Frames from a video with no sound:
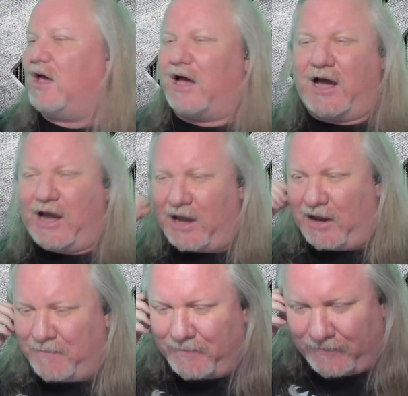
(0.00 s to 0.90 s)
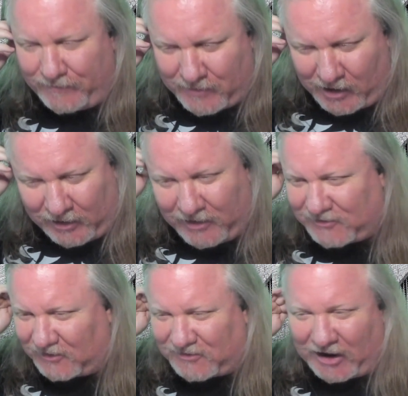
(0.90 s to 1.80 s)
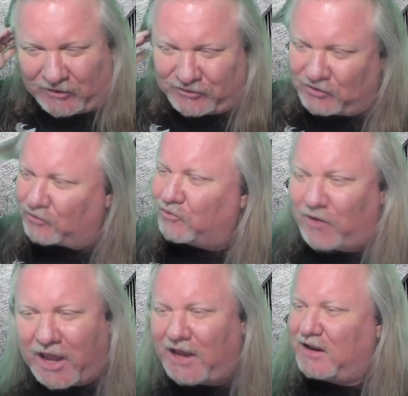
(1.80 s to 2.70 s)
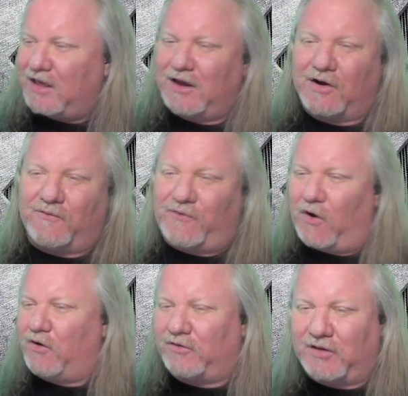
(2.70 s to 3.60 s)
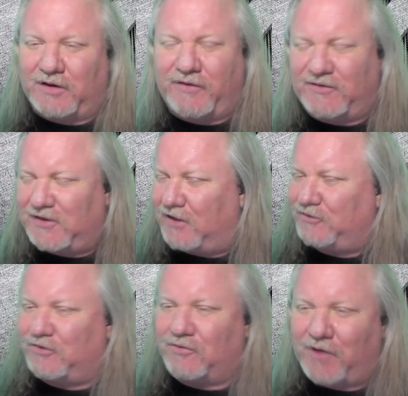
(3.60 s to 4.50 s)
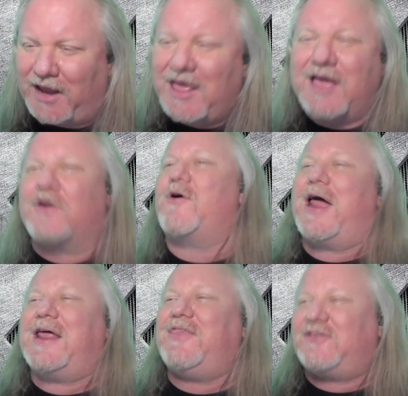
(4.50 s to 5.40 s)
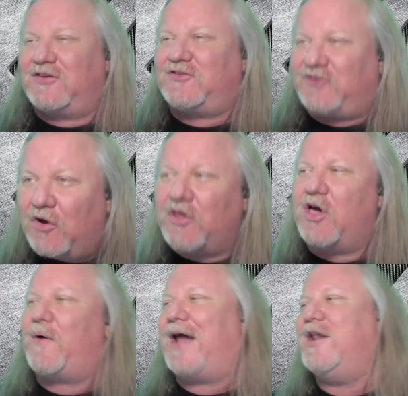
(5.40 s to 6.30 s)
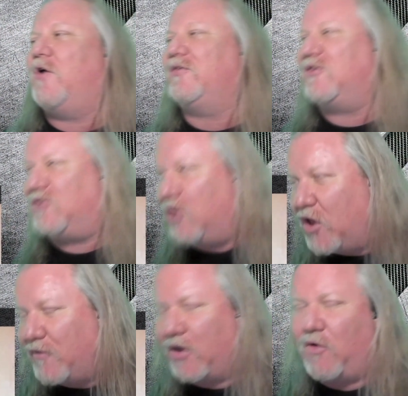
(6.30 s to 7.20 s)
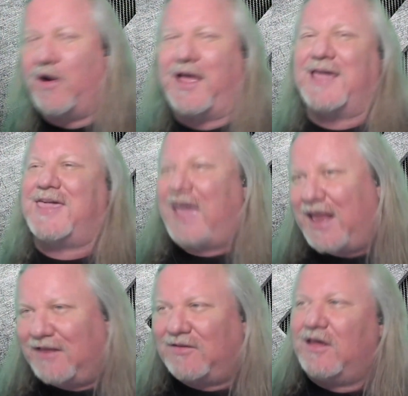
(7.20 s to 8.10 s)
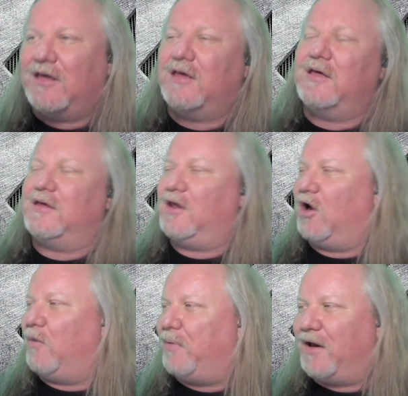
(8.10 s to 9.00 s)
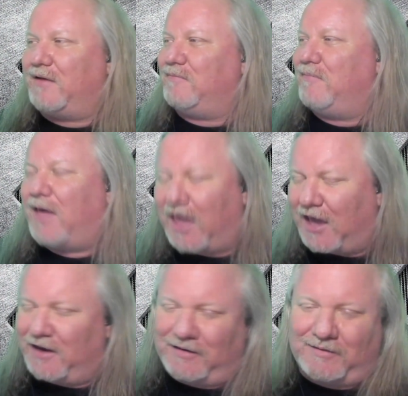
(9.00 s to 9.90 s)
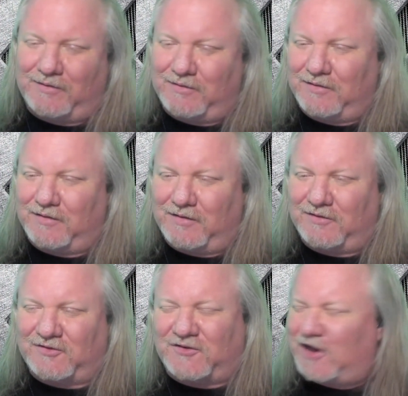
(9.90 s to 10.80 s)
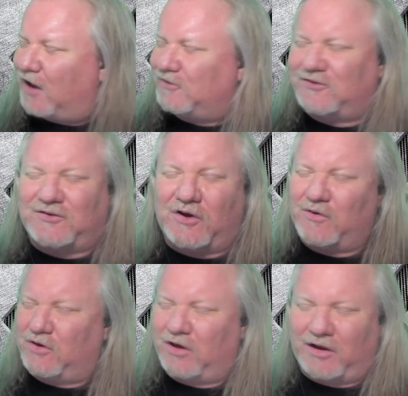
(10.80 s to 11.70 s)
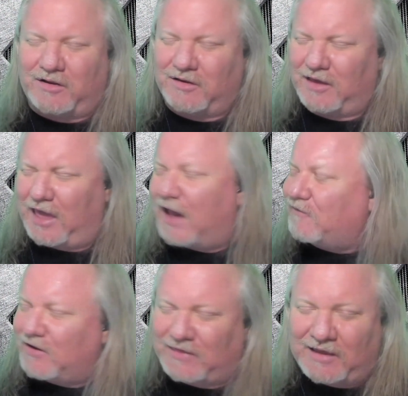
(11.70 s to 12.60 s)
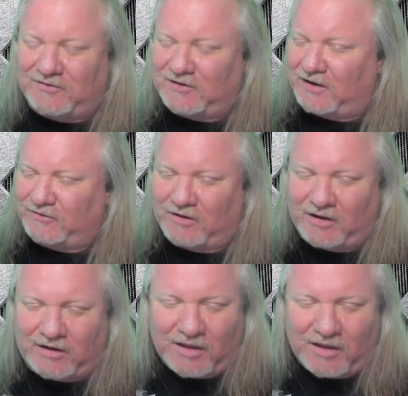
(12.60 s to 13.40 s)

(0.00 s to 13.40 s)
Uh, Alissa sounds great. Her vocal delivery sounds great. Granted, this is studio. I know it's a studio recording. I get it. You know, but man, sounds so good. Everything sounds good.